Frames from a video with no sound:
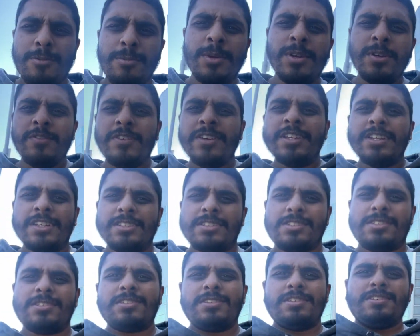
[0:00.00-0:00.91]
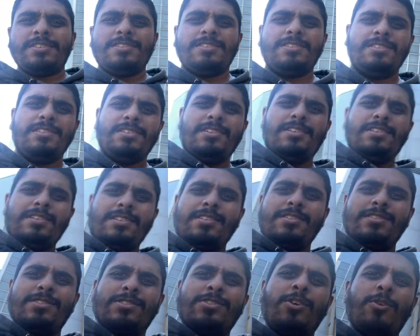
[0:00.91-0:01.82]
a movie that's
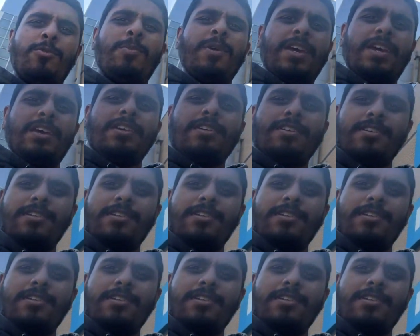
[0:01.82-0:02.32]
so big.